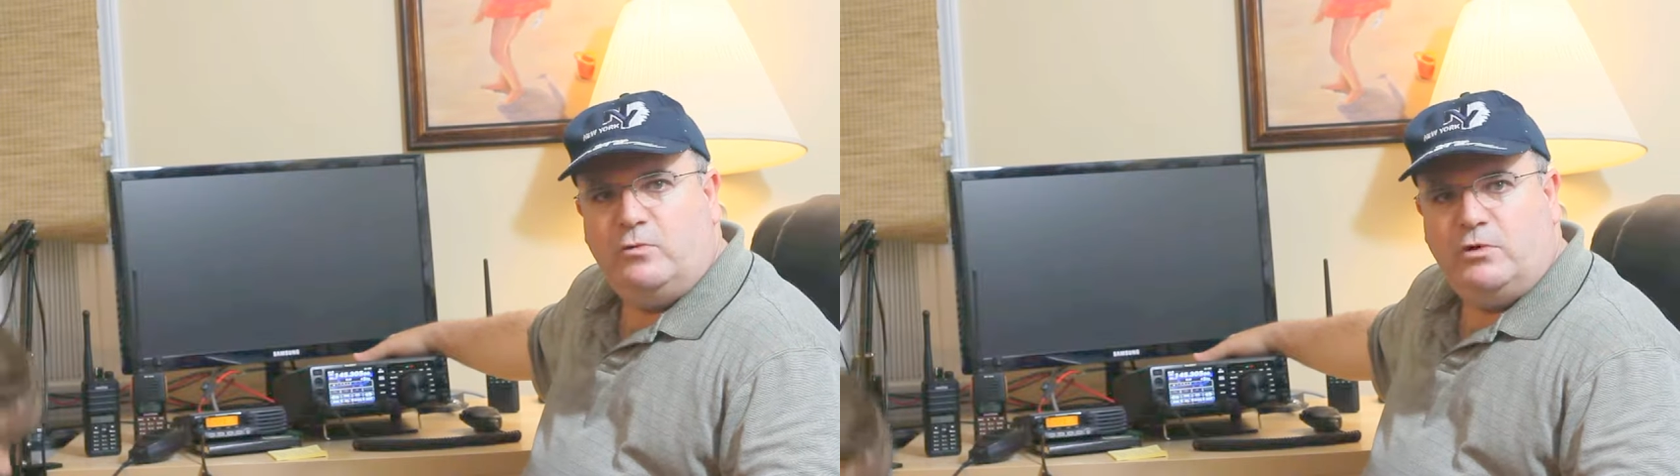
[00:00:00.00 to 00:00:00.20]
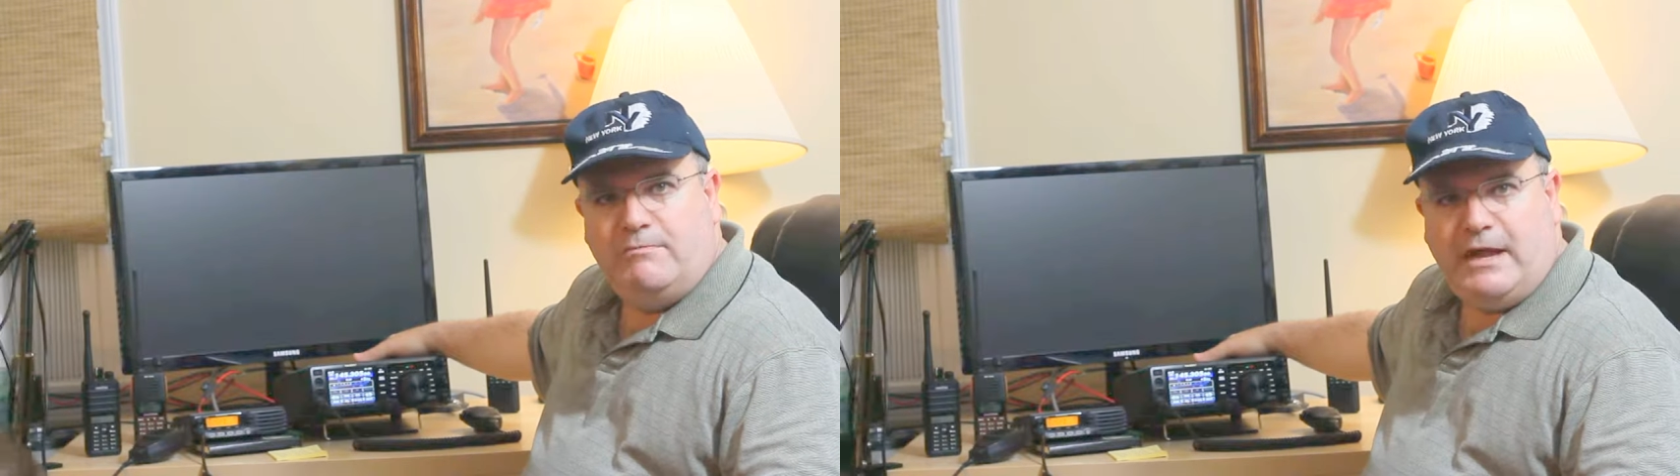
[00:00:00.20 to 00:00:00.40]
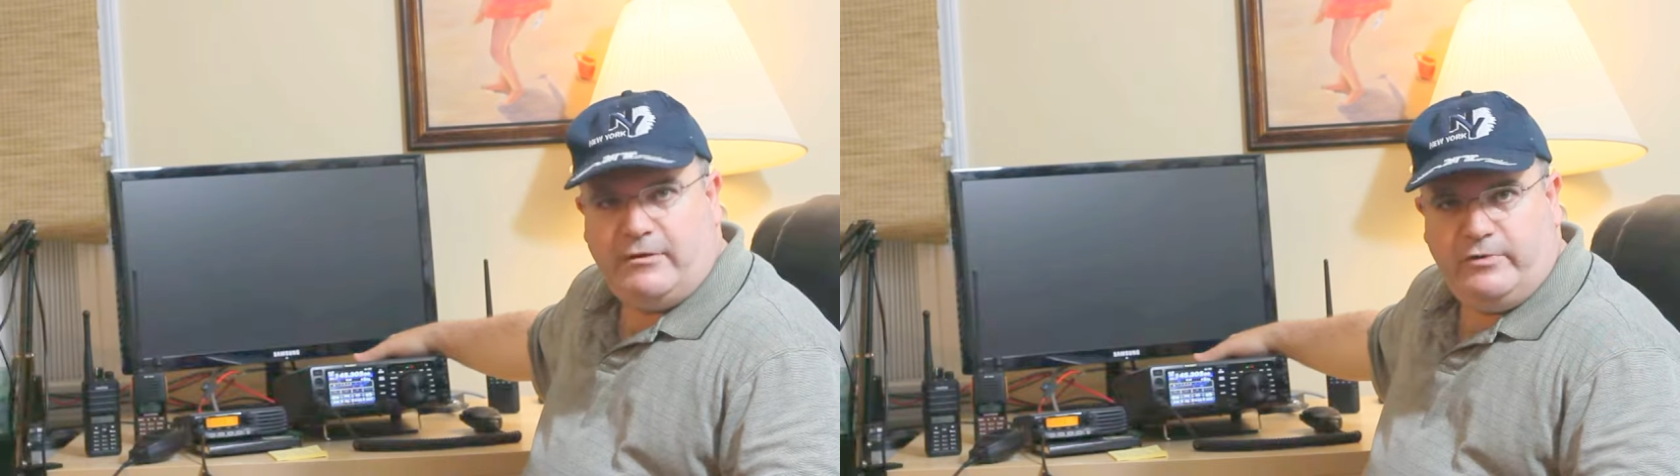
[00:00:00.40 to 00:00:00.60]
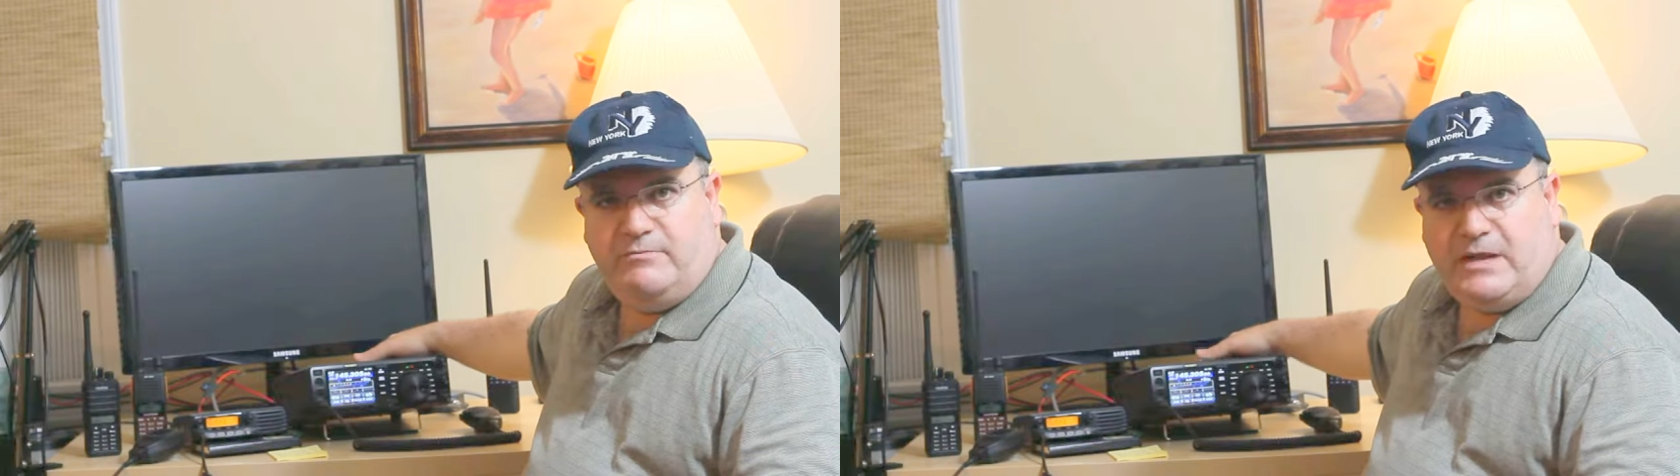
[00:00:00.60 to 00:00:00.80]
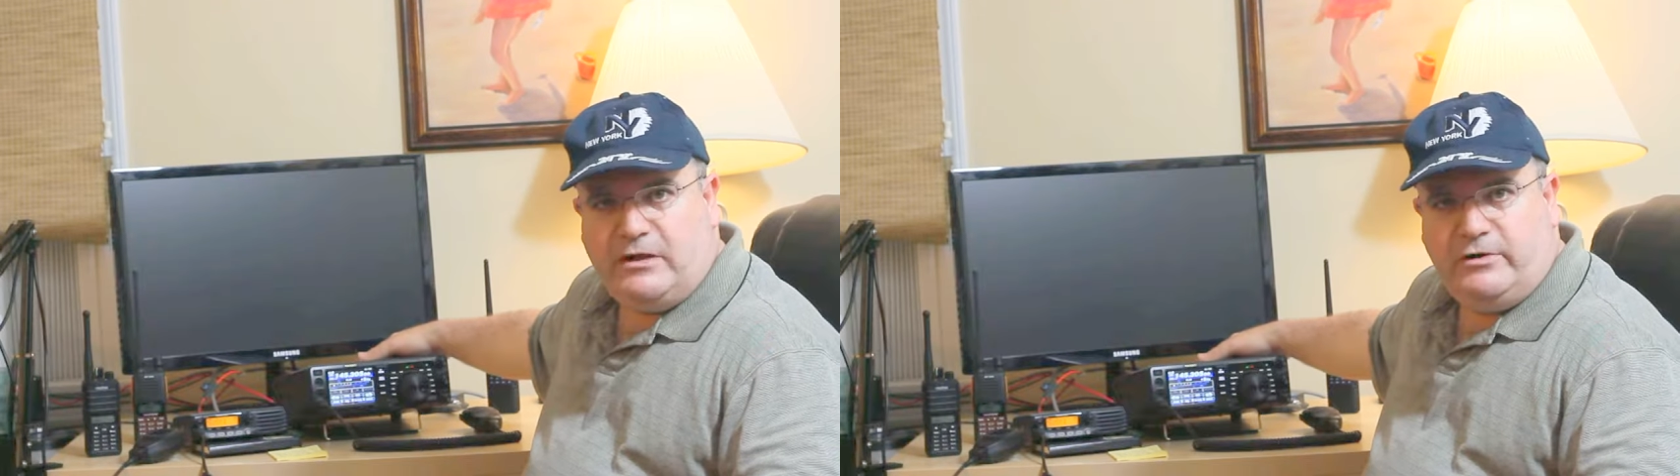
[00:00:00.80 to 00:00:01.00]
or battery
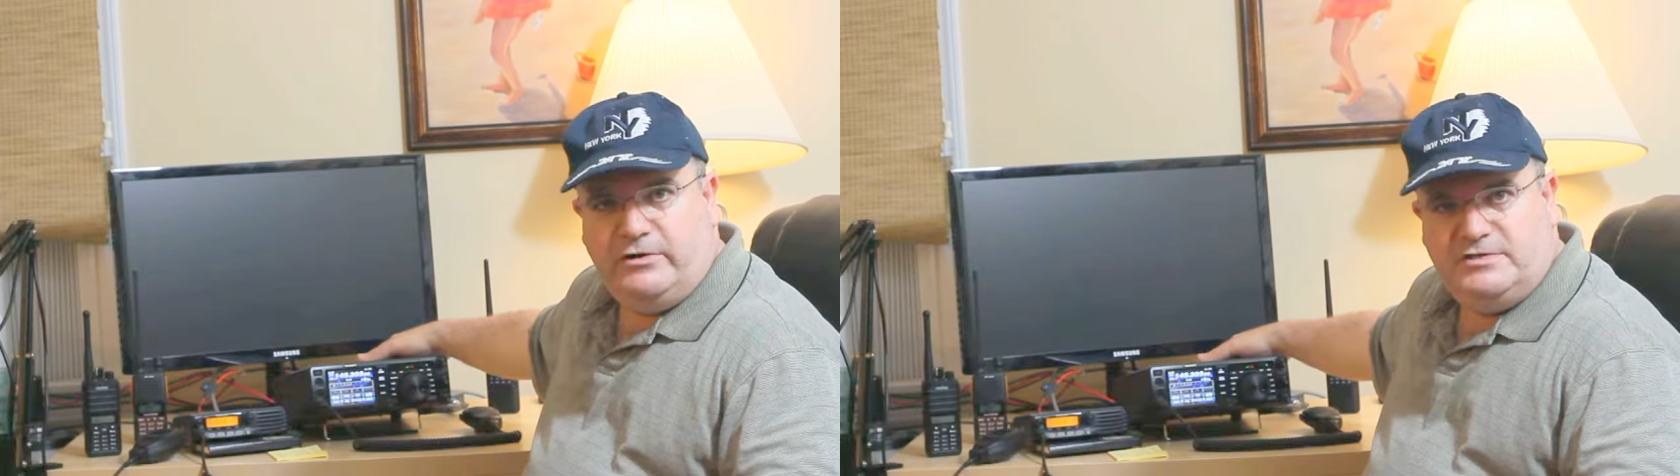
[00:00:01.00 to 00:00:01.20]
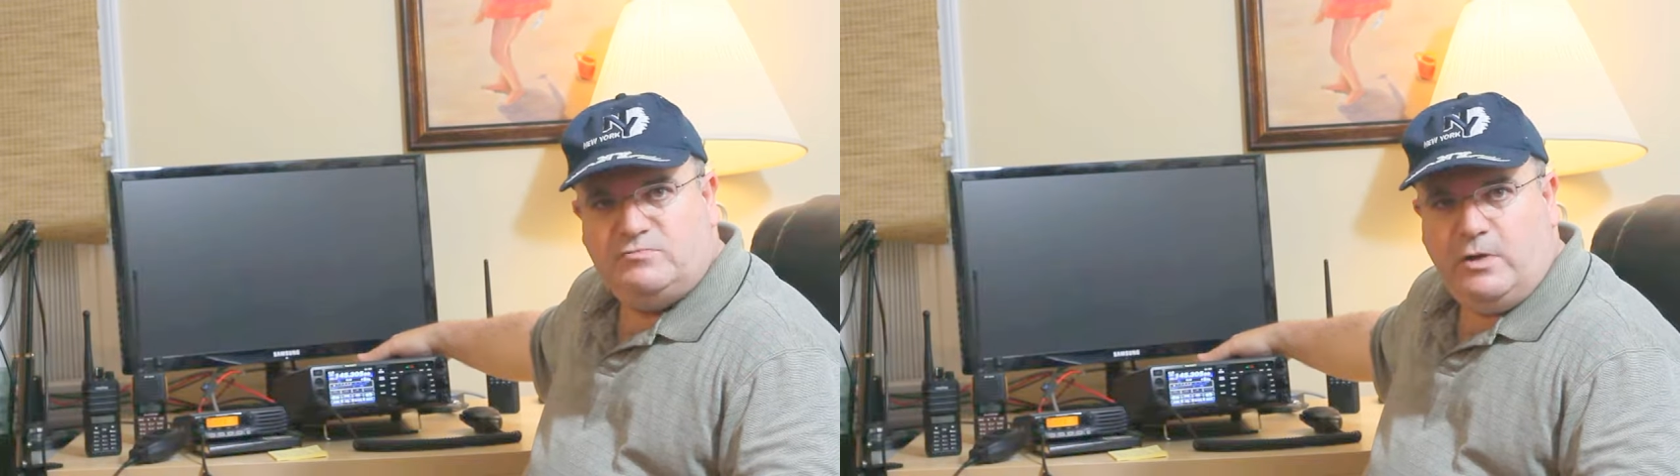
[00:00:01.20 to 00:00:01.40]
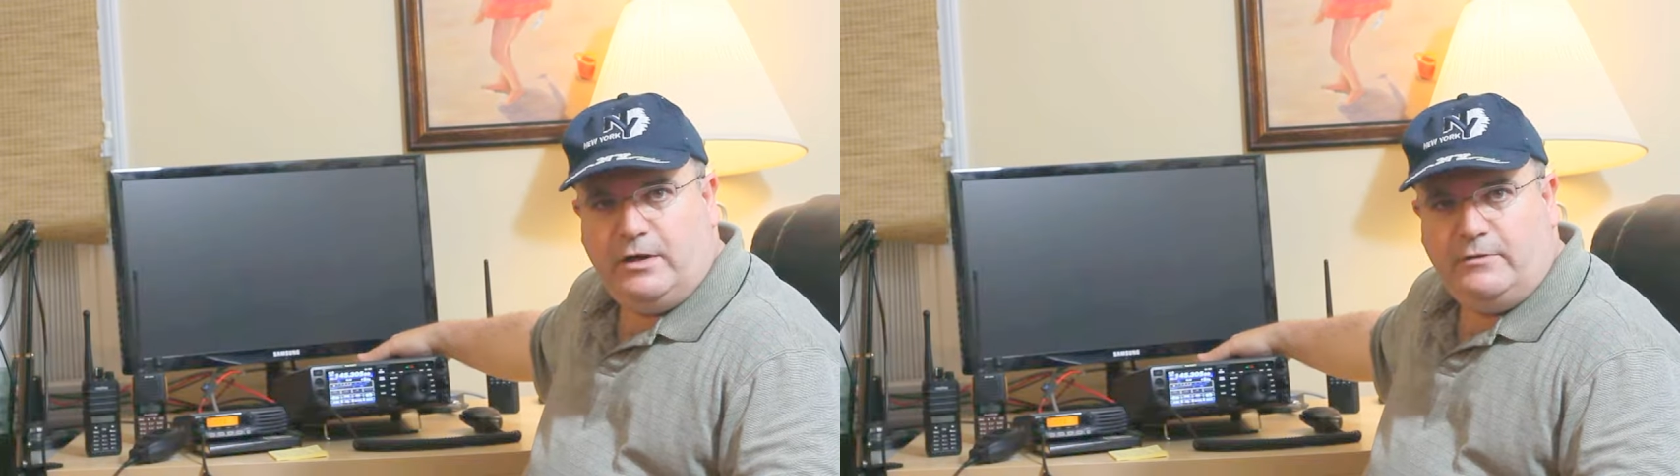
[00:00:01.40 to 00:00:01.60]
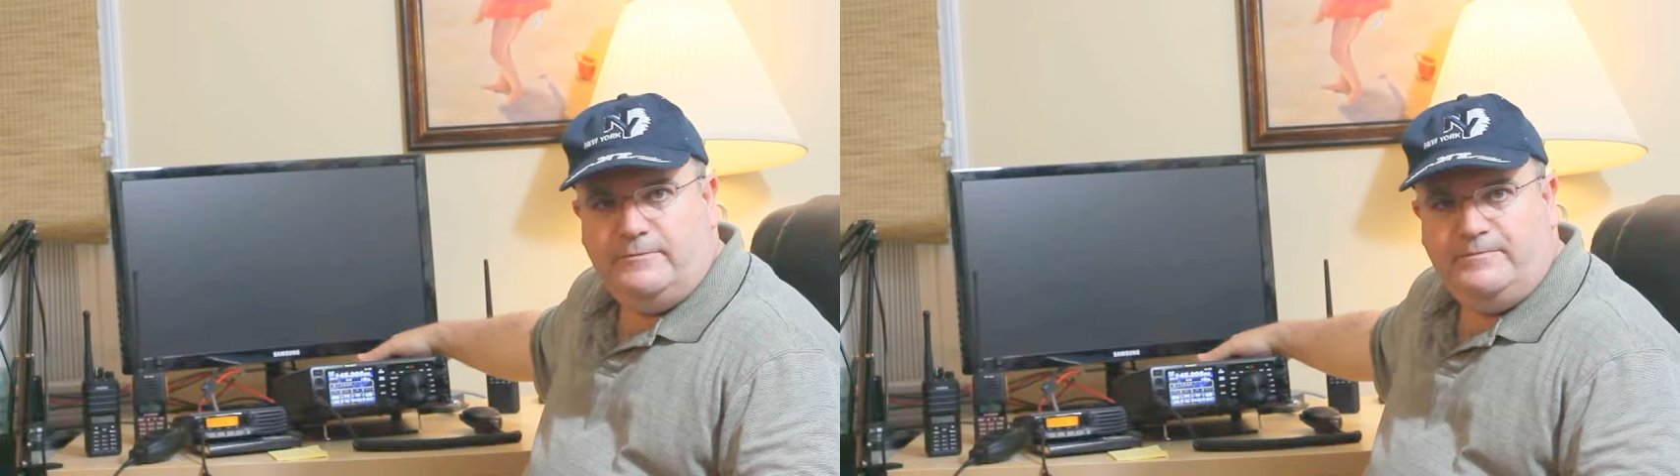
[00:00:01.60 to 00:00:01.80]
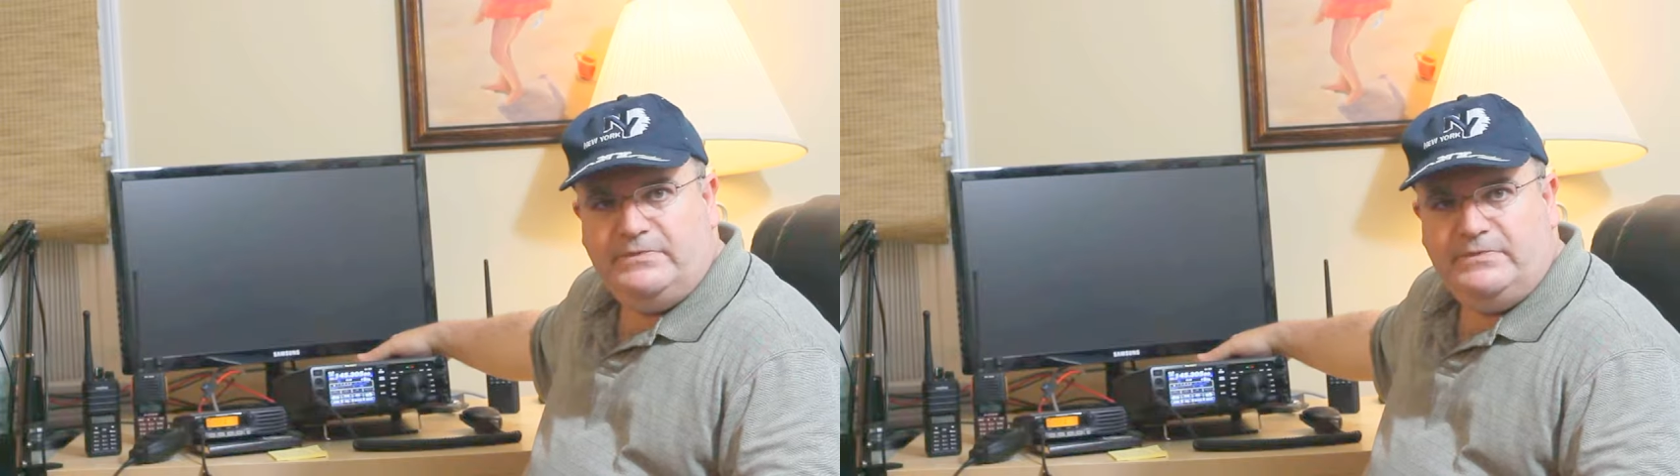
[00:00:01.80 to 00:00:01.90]
powered as well.